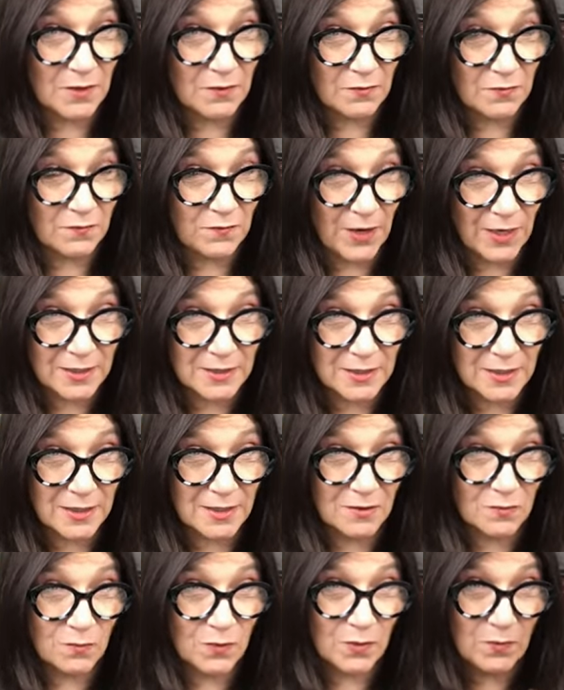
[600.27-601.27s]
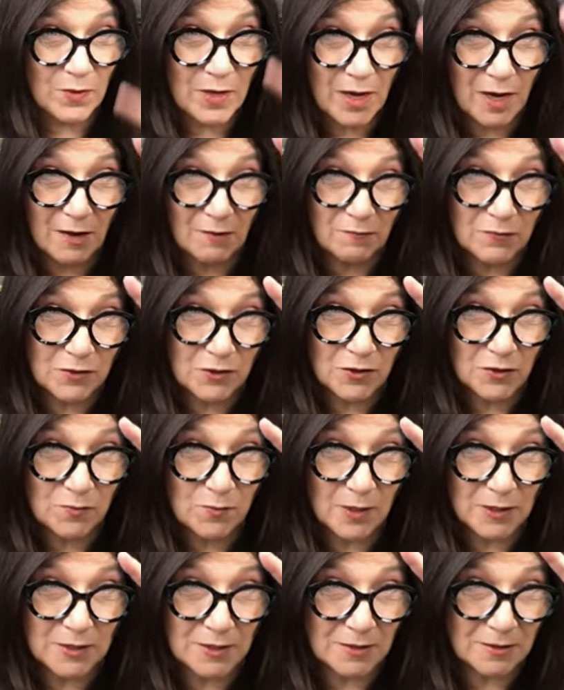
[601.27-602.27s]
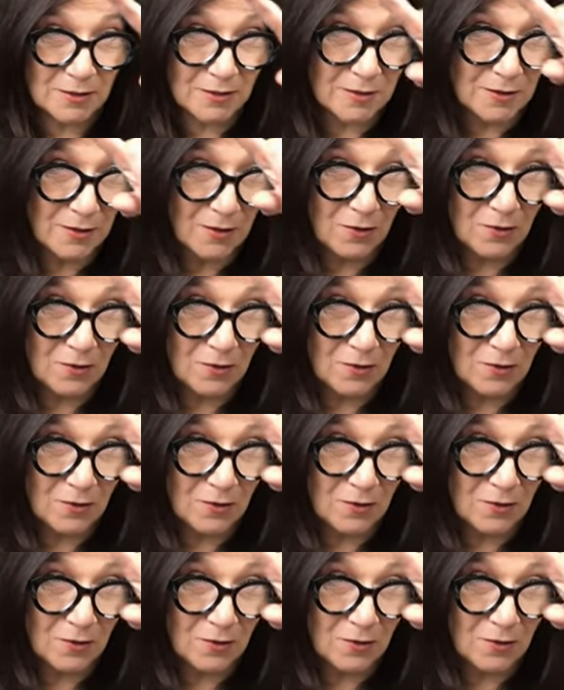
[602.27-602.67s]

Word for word: affected when we have too much insulin.